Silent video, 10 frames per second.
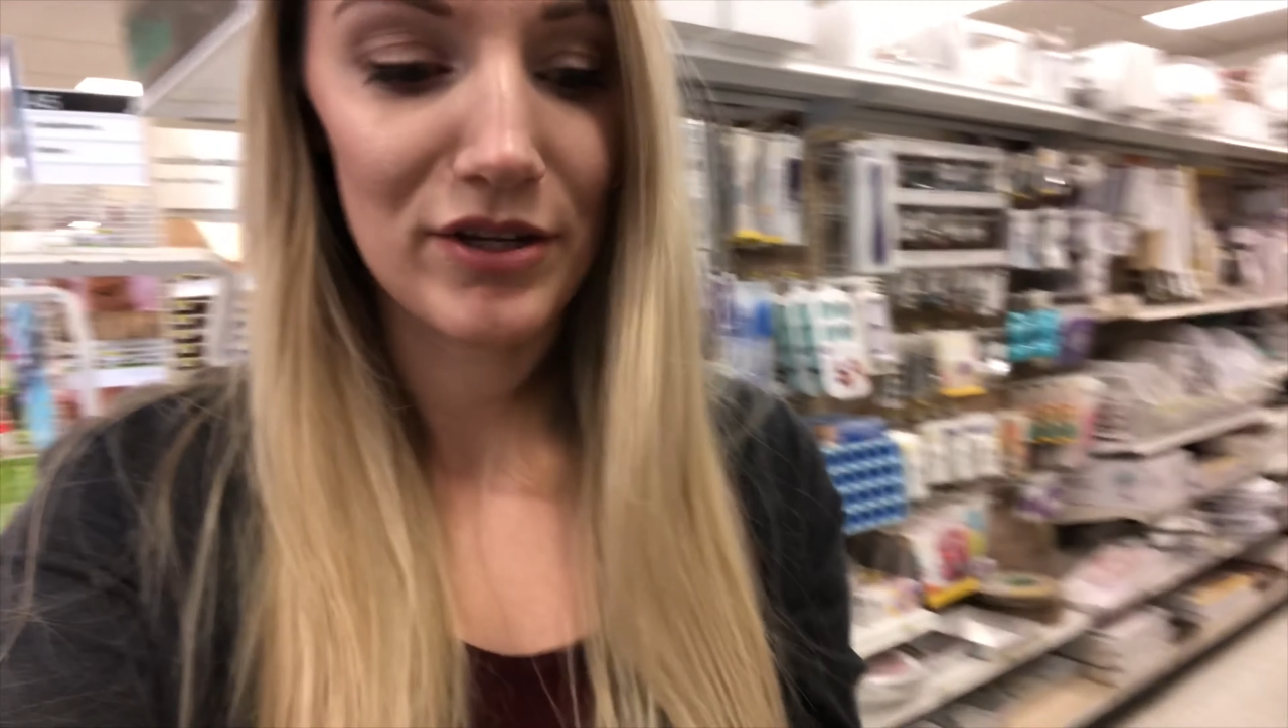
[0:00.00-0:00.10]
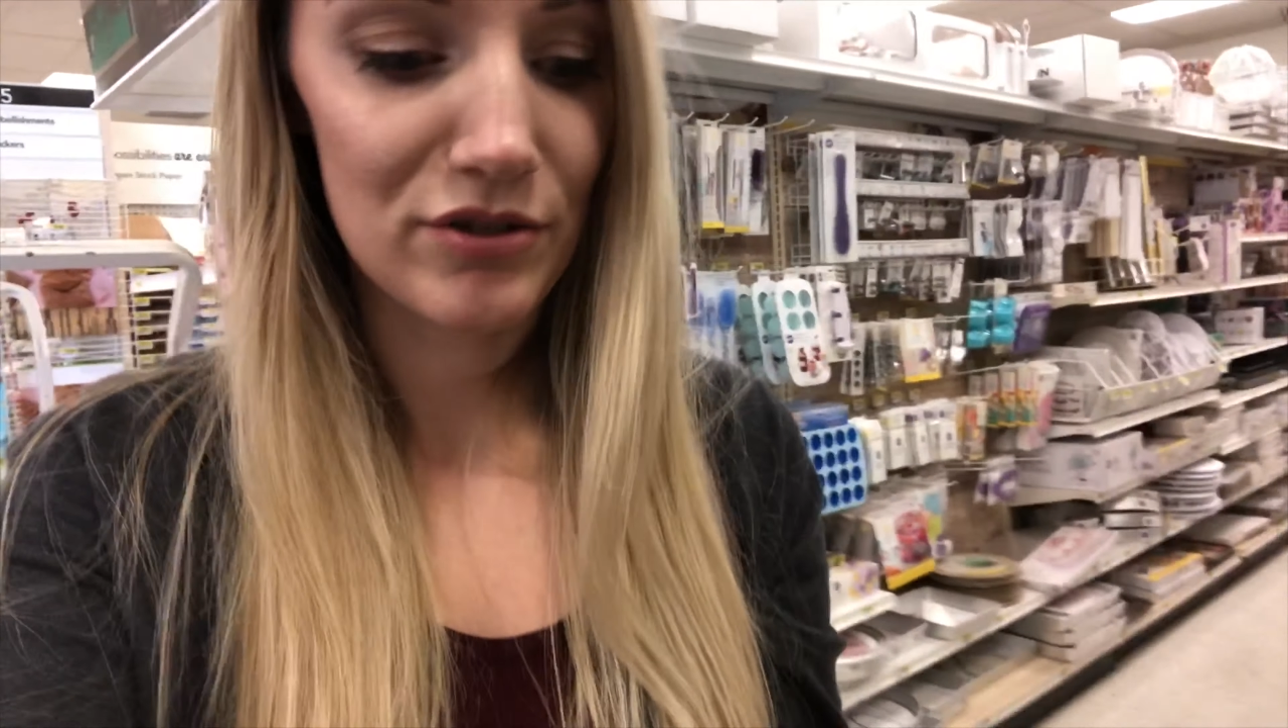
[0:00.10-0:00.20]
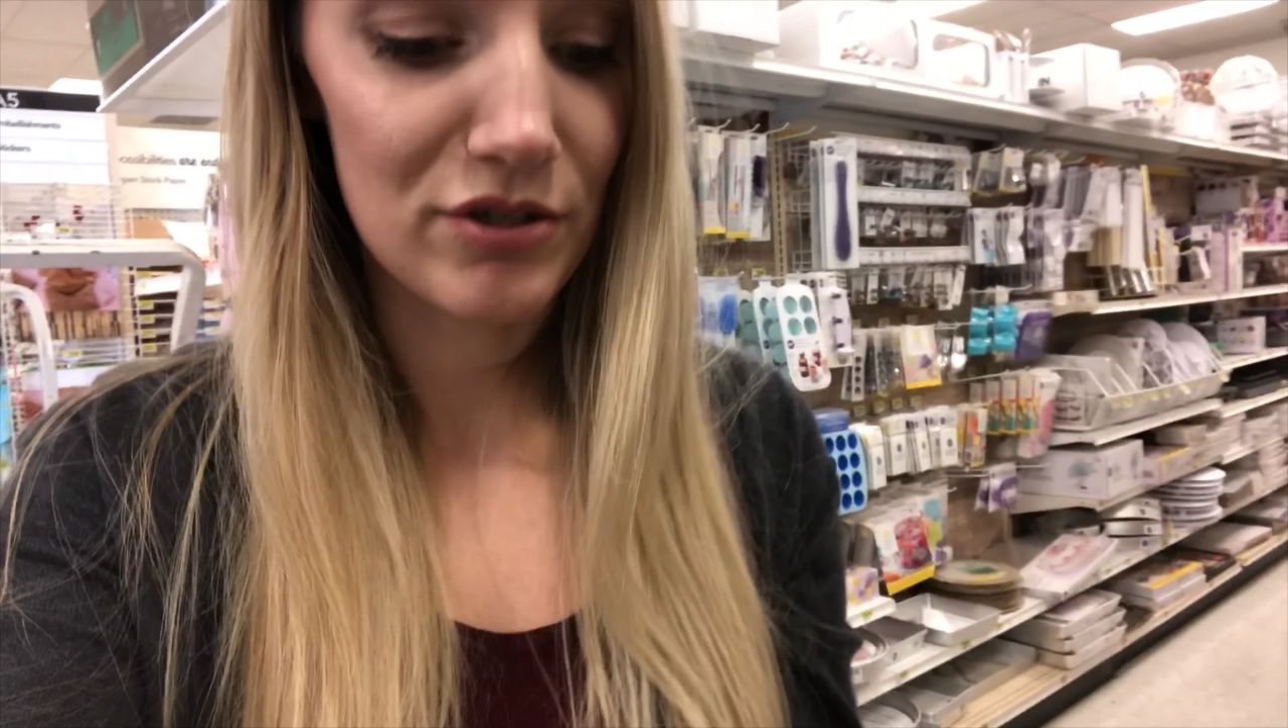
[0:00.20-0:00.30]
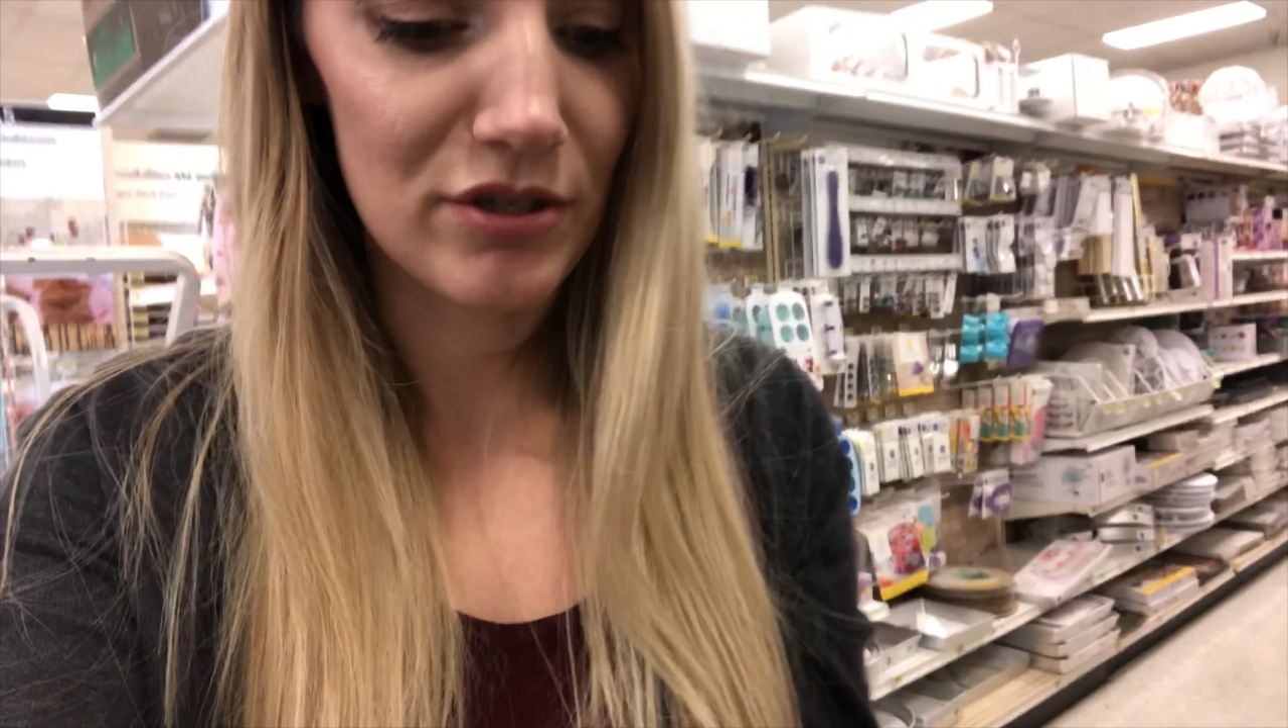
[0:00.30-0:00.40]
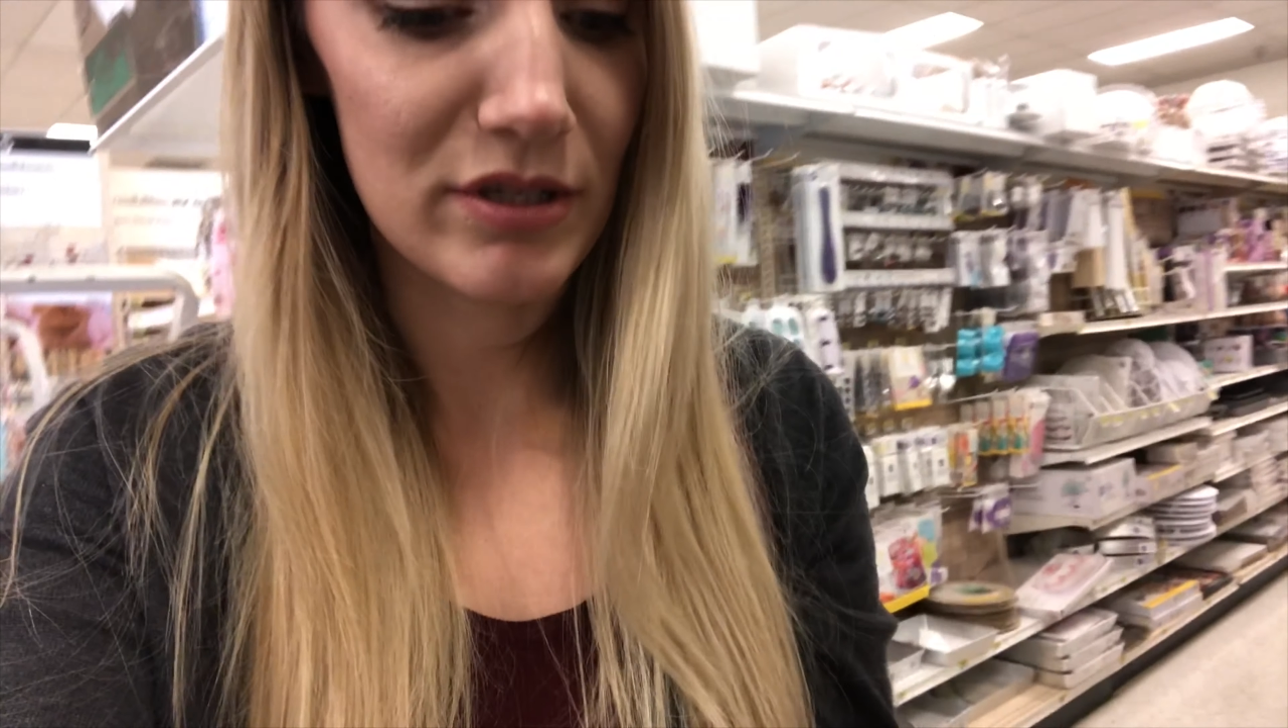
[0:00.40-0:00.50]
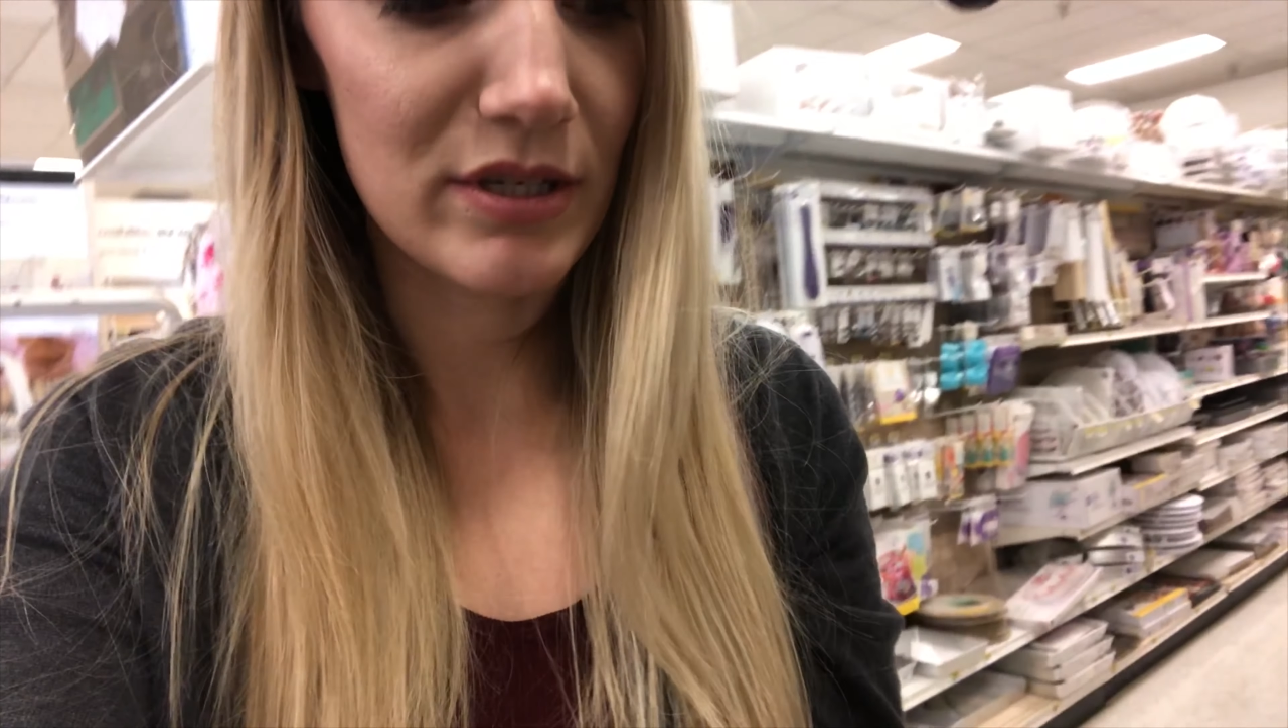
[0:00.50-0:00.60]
You should just